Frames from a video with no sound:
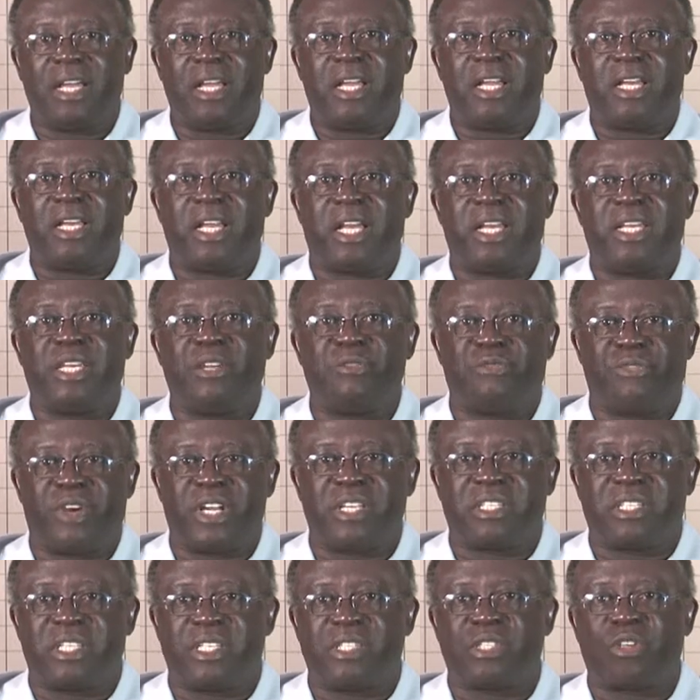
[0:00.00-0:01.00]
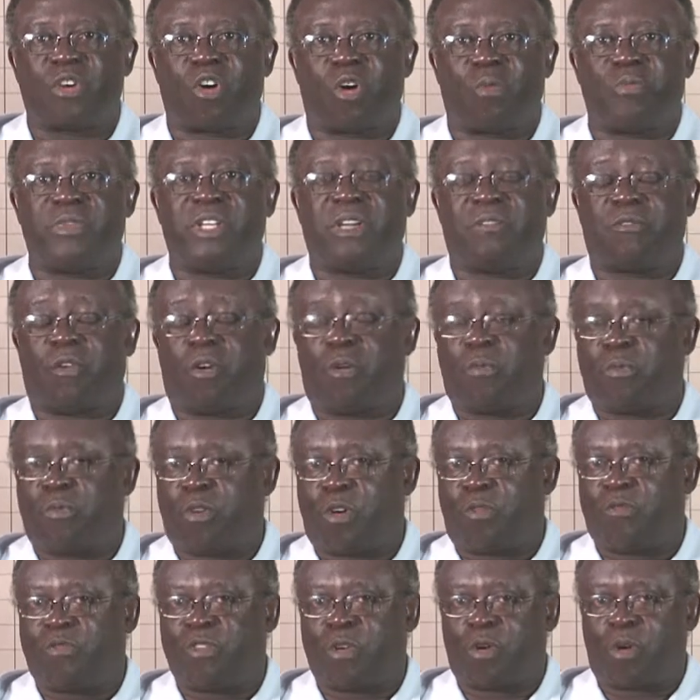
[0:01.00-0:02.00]
the differences of
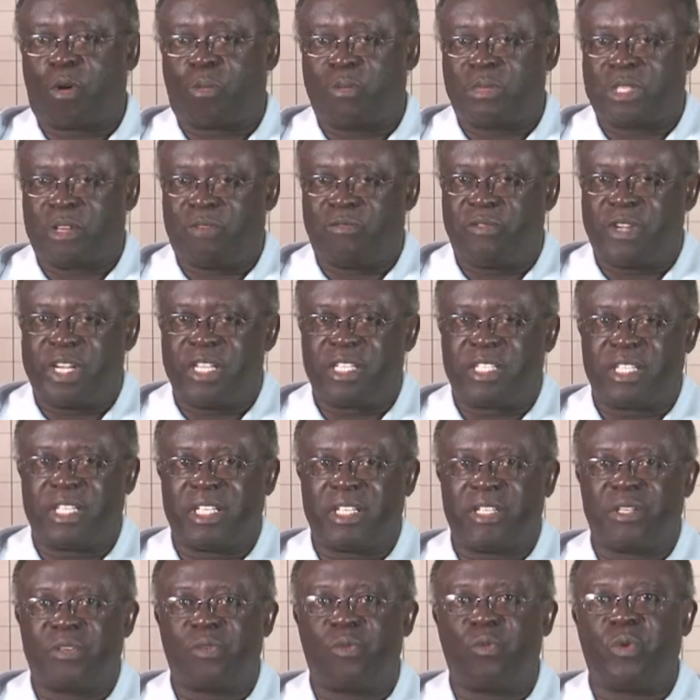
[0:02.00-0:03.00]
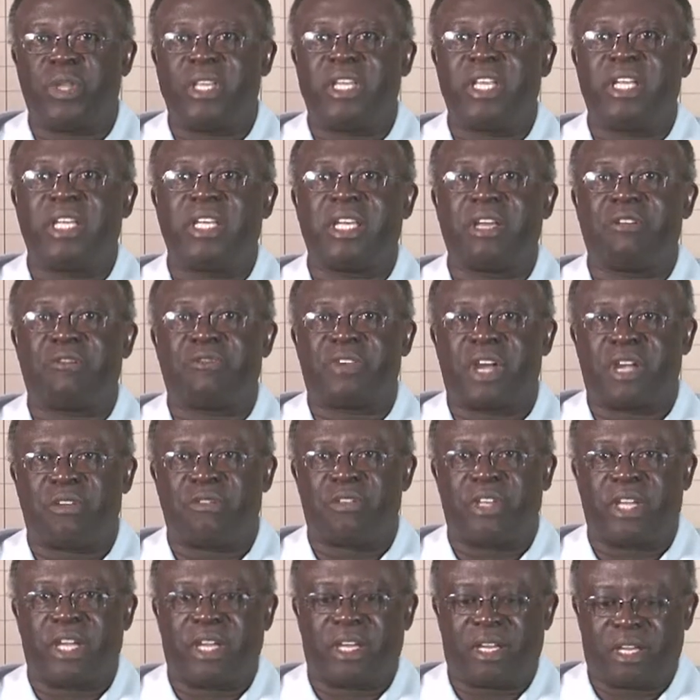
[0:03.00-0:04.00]
the observation within the
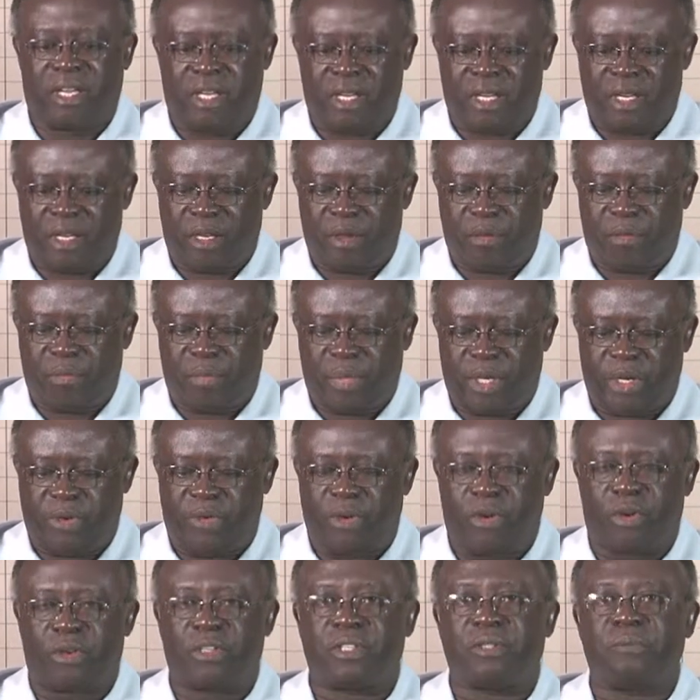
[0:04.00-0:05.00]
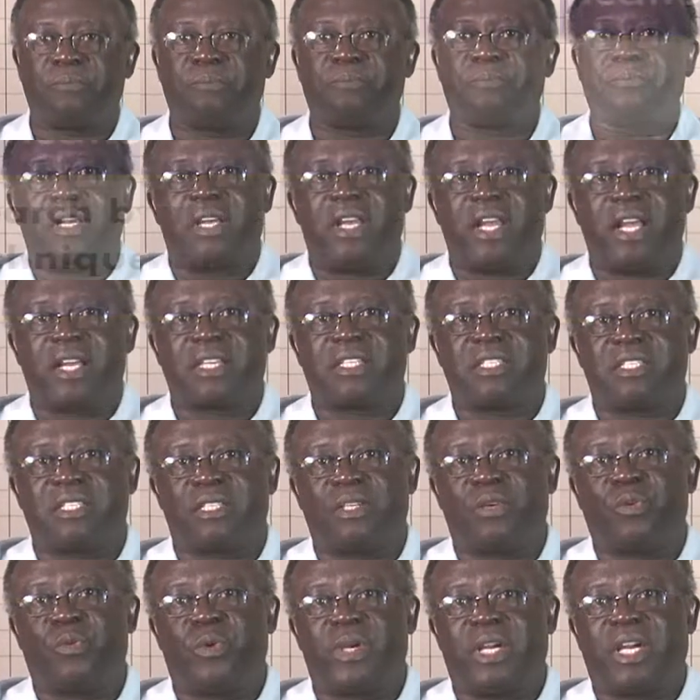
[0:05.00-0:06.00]
5-year period. Next,
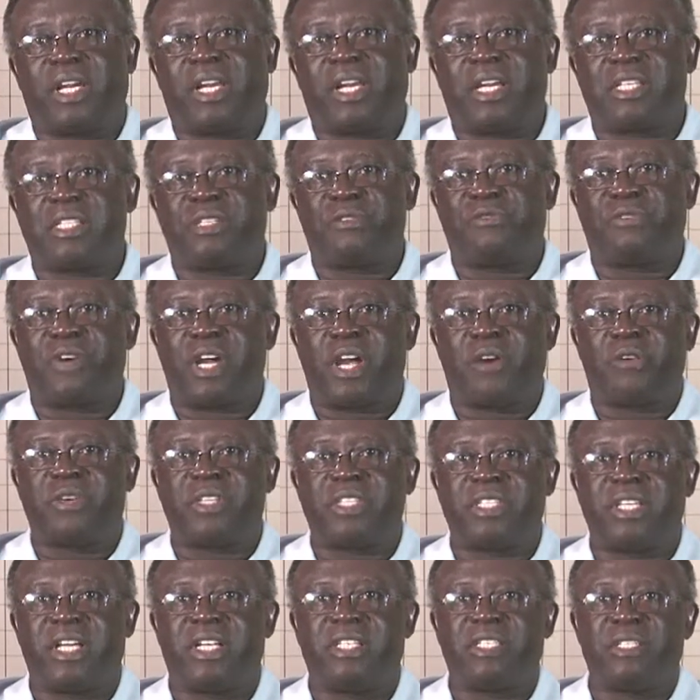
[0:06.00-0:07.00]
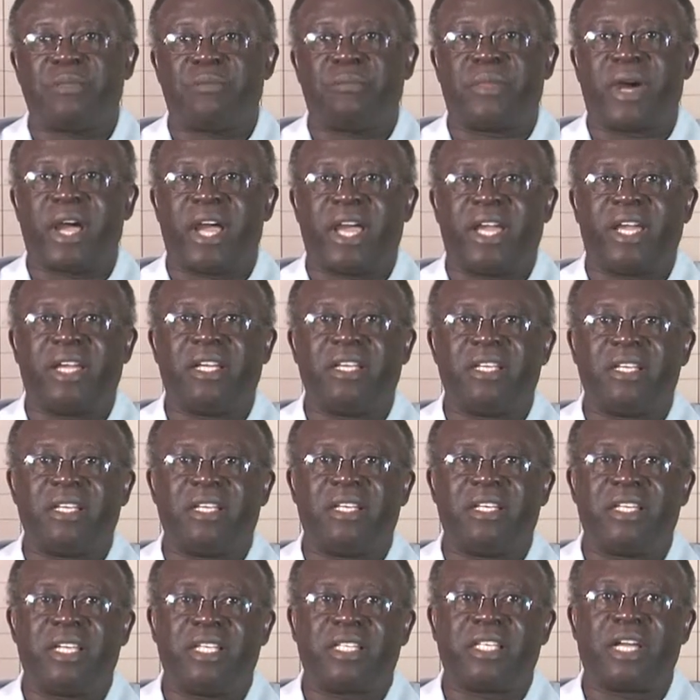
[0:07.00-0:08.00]
we classify research by
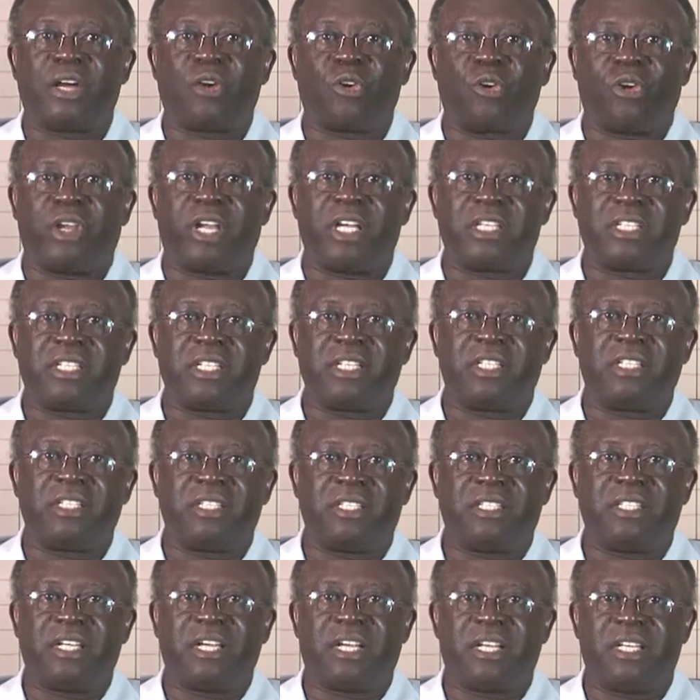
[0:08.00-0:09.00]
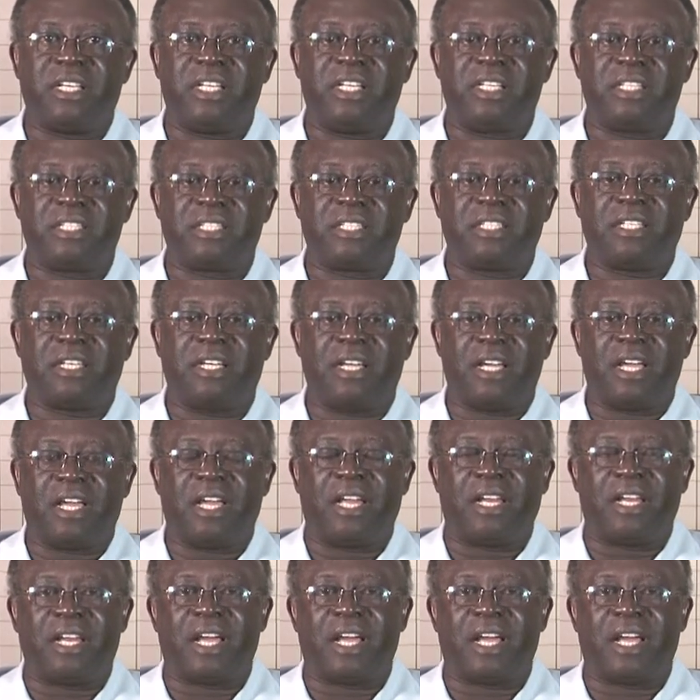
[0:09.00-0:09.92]
data collection techniques, and